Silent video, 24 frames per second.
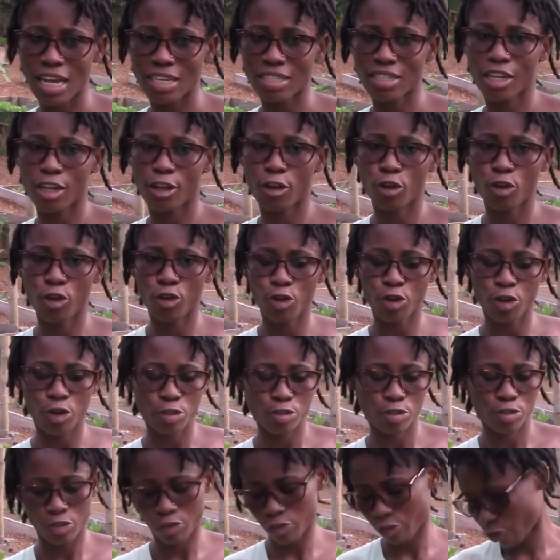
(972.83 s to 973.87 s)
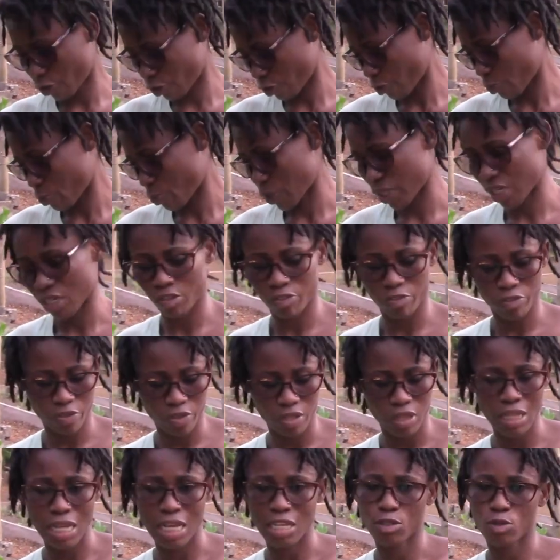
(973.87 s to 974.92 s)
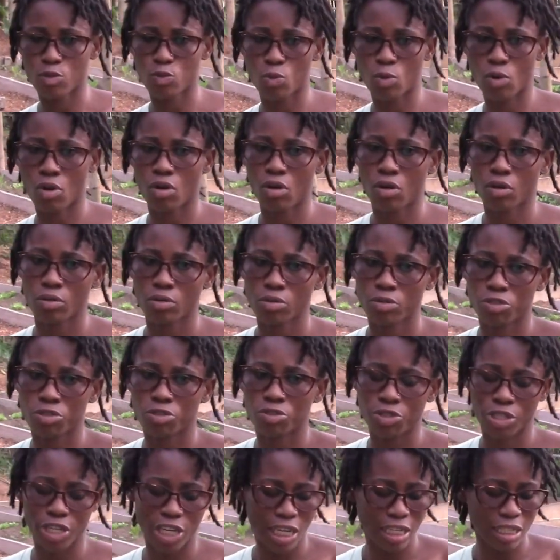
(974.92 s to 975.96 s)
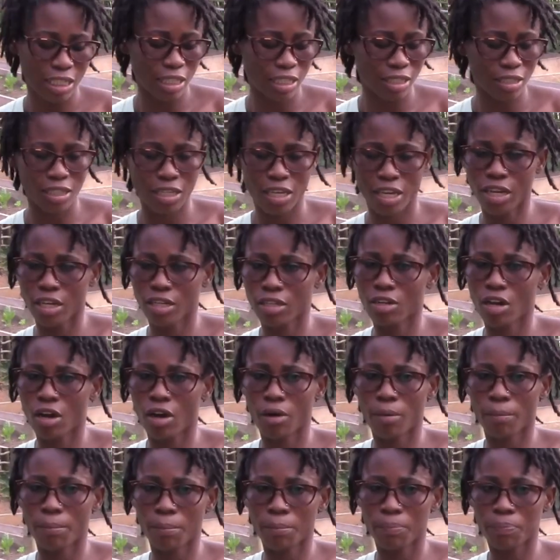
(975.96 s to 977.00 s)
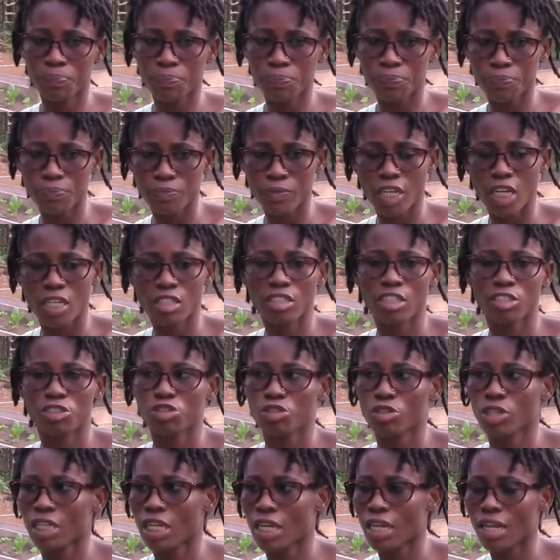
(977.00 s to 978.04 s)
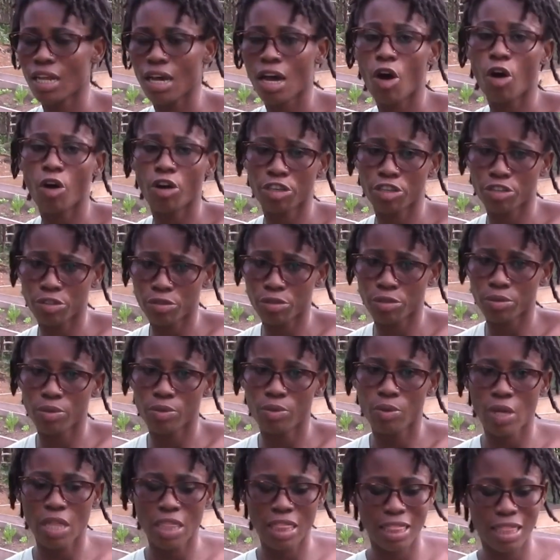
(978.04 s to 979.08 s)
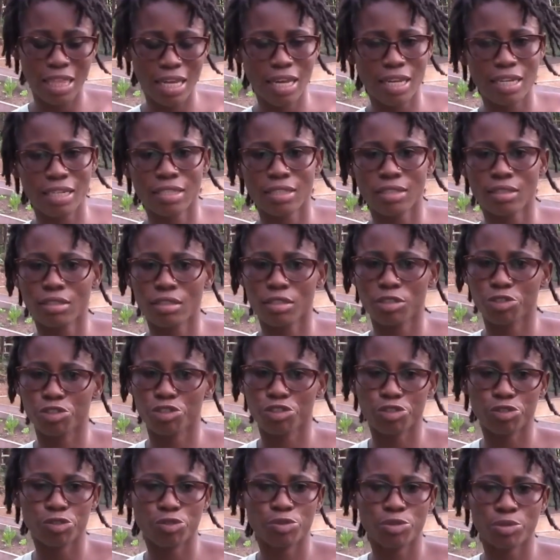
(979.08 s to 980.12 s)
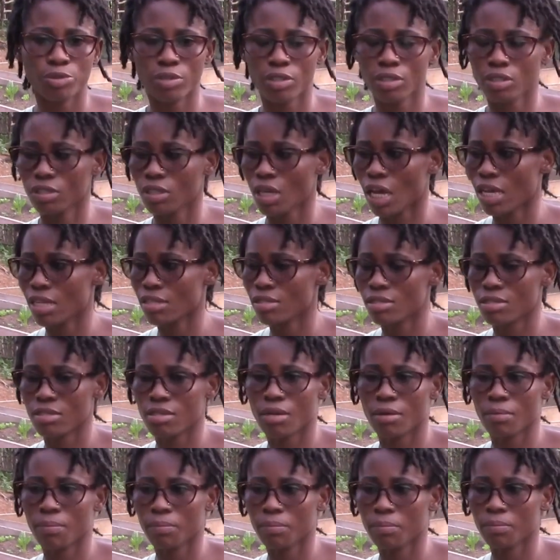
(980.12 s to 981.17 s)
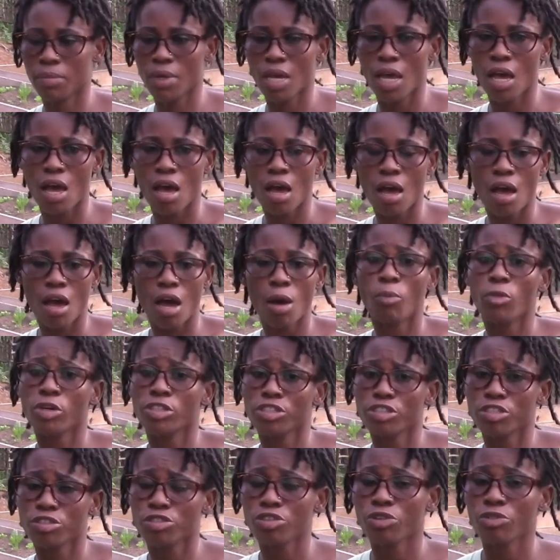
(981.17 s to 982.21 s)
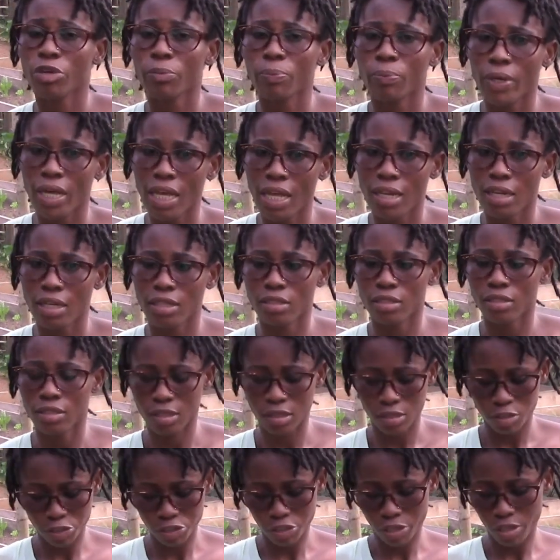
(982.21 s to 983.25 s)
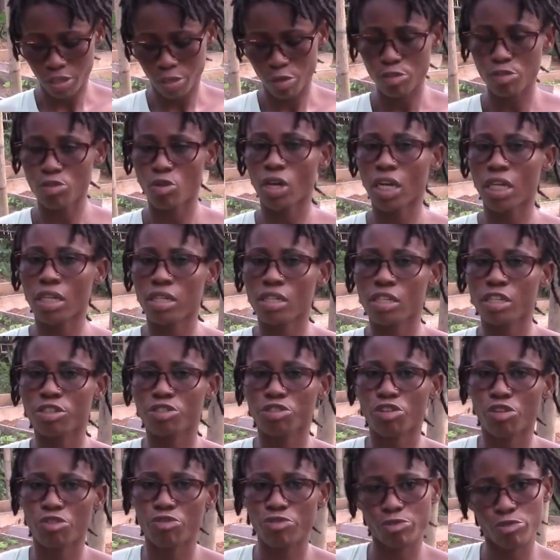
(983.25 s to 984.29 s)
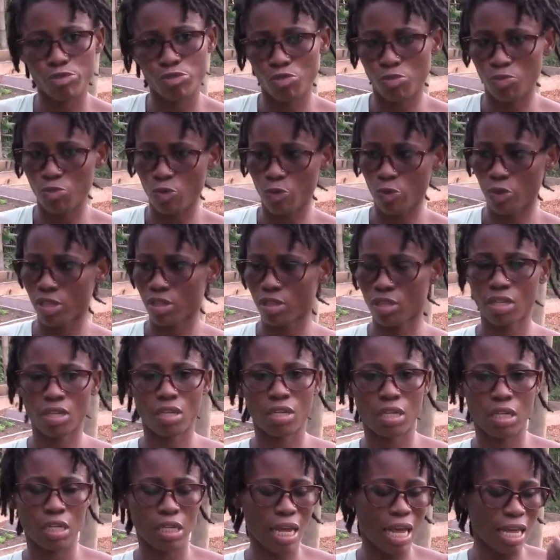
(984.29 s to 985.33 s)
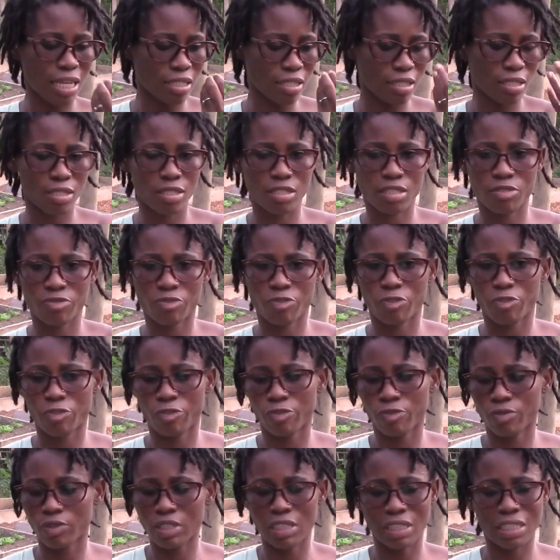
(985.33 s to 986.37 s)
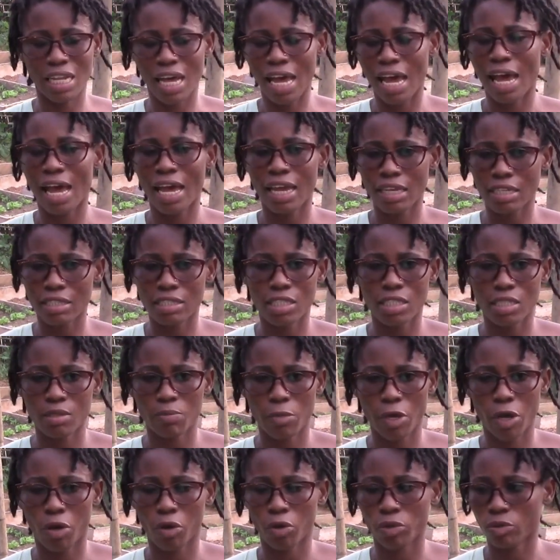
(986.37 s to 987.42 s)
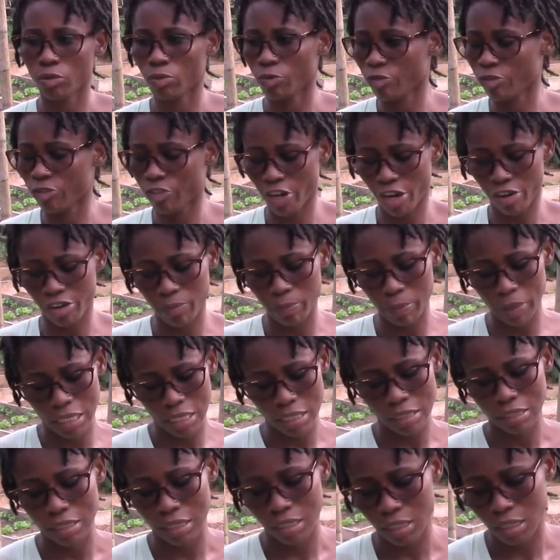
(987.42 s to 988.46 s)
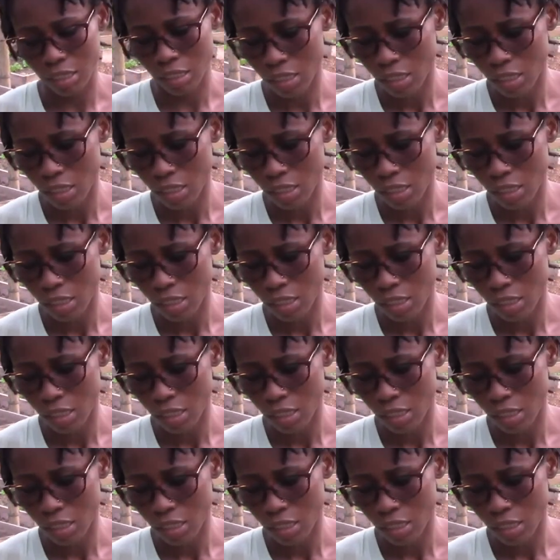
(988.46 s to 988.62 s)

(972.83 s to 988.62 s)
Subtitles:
a lot of benefits as well. You can gain citronella oil that is used as a mosquito repellent. You can also clean your room with it. It has this nice smell, very pleasant.